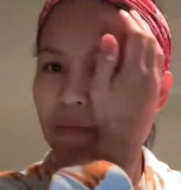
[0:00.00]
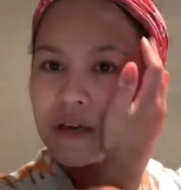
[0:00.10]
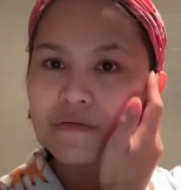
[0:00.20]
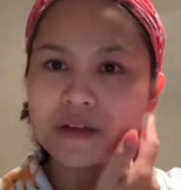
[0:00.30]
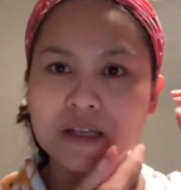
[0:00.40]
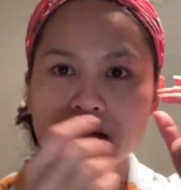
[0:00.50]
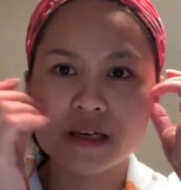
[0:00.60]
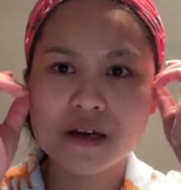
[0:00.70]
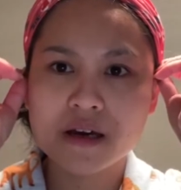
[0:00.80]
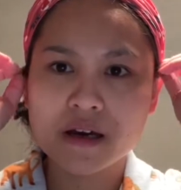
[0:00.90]

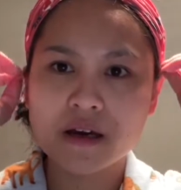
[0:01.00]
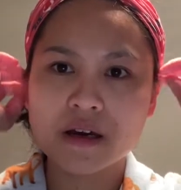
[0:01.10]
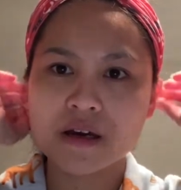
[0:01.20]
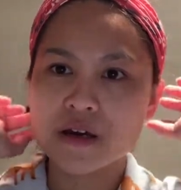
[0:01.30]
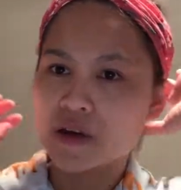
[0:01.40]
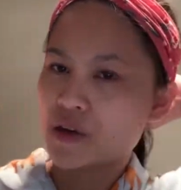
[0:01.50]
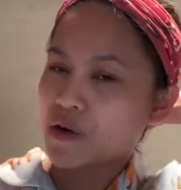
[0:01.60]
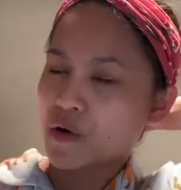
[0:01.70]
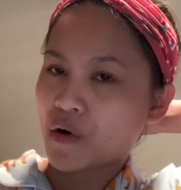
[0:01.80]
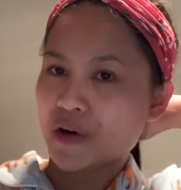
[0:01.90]
evenly
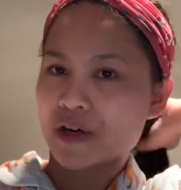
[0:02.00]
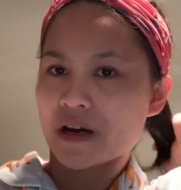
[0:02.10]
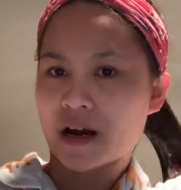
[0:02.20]
your